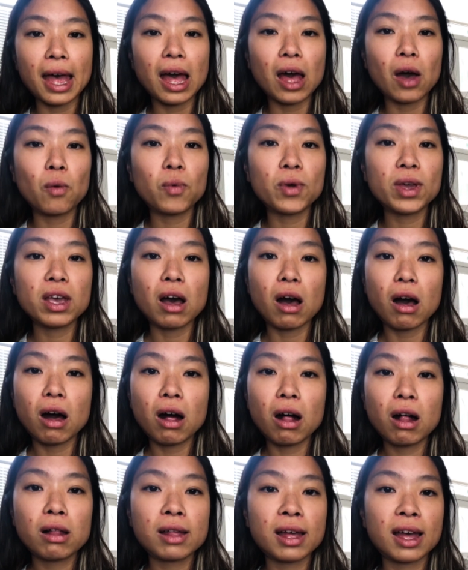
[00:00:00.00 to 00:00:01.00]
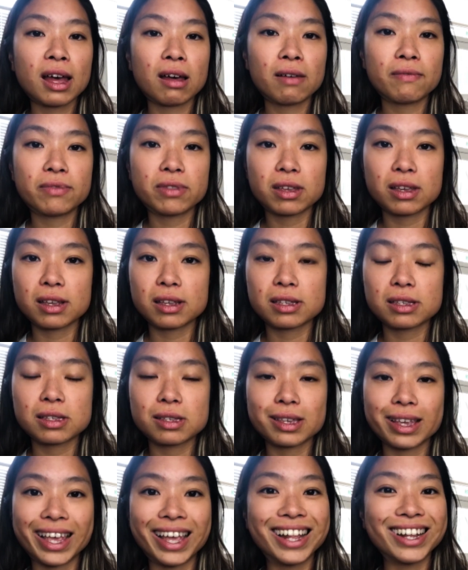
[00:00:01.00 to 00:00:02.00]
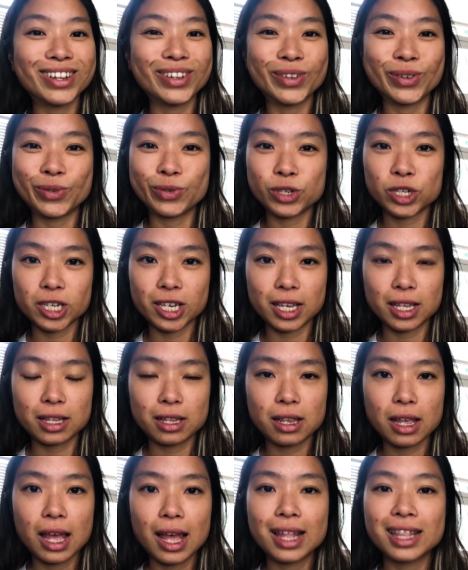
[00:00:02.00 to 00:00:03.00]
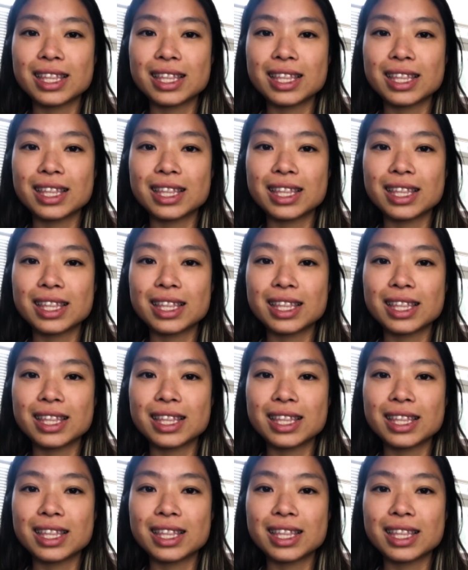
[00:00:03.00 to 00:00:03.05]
we all have this illusion,